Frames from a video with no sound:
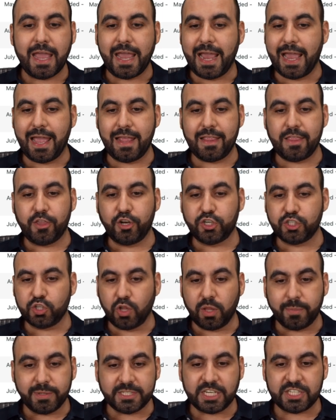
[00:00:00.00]
And there's no
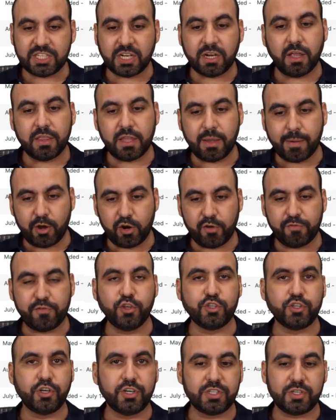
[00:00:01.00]
limitation on the amount of
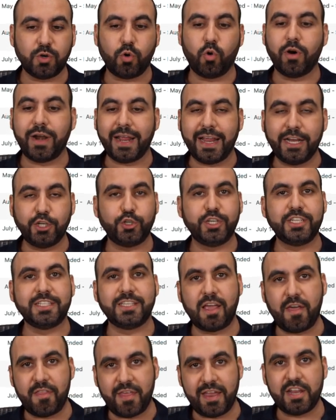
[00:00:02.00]
users or entries
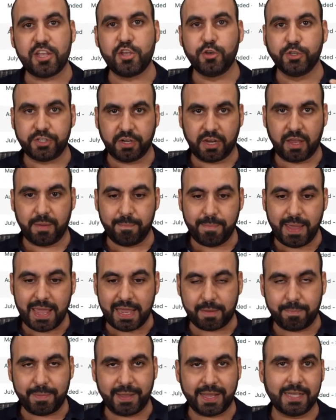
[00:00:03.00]
that a user can
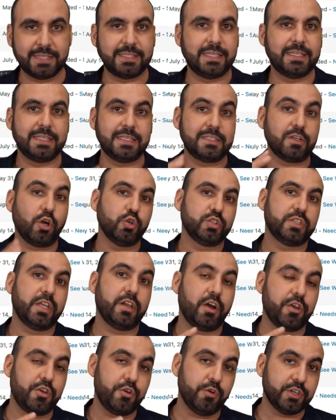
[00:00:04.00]
make, because this is hosted
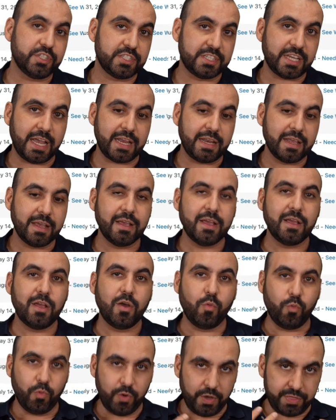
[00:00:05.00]
on your site
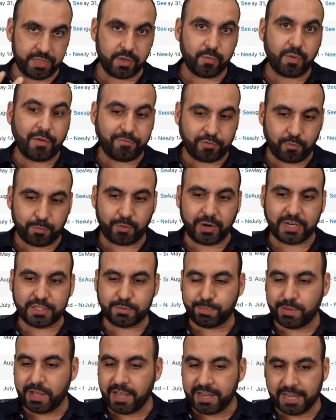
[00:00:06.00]
with the RafflePress
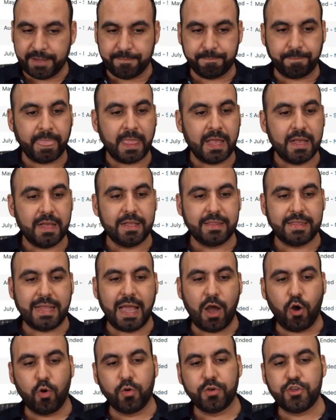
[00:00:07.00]
plugin.
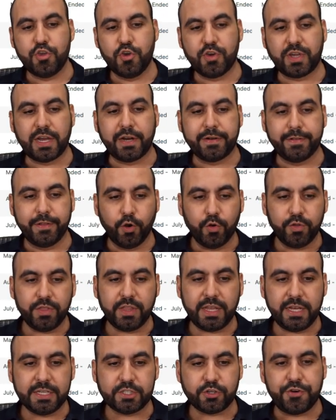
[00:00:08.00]
Now, you can clone
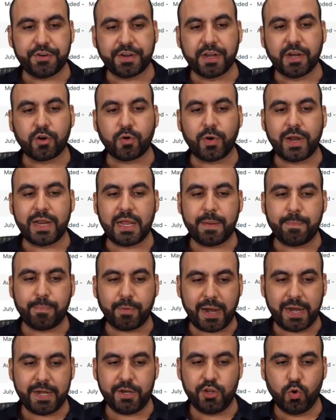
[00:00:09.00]
these or you can create a
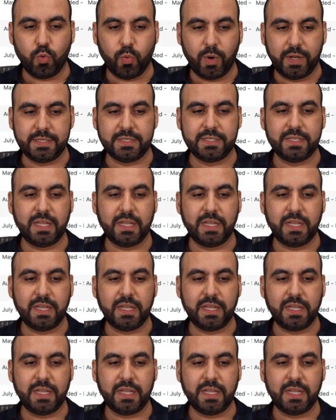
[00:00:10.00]
brand new one.